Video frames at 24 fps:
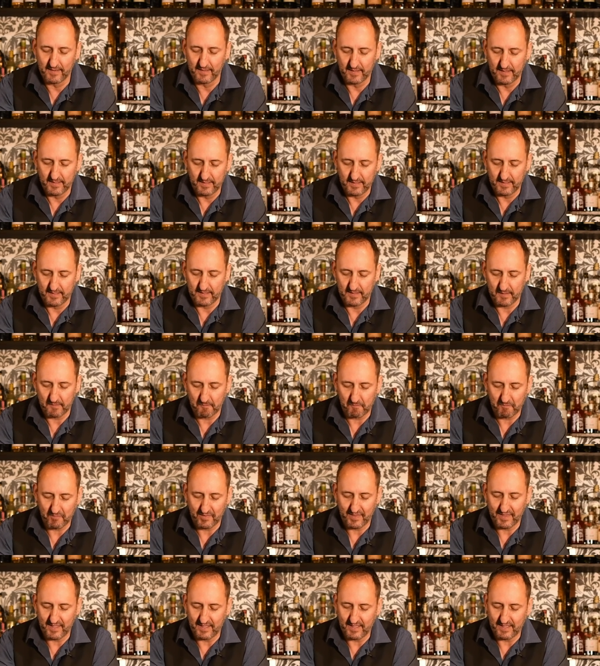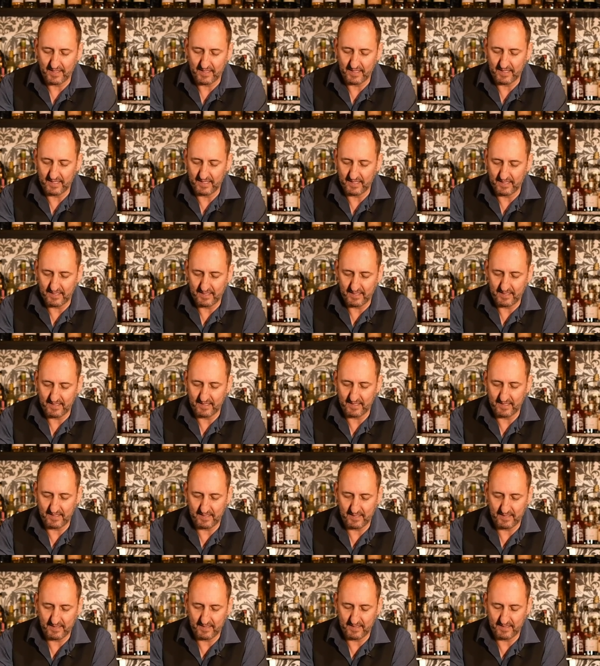
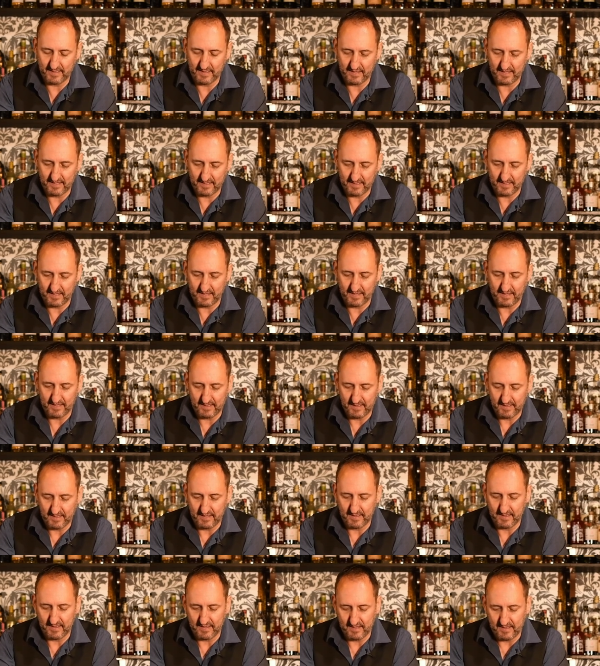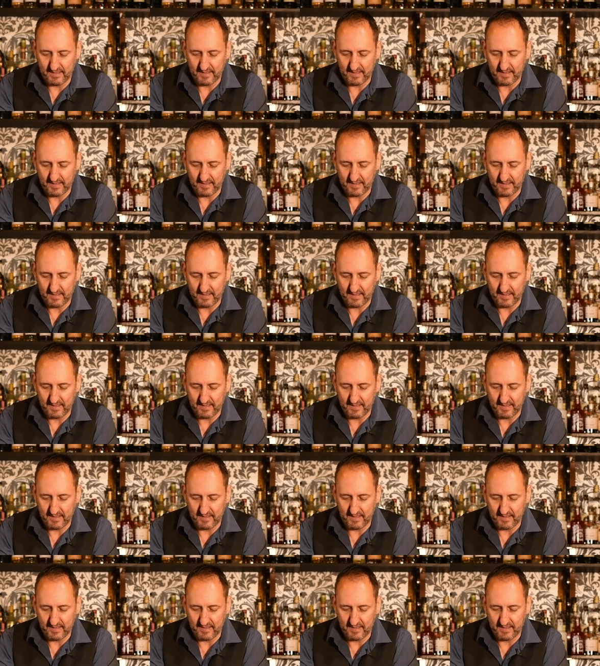Nobody speaks.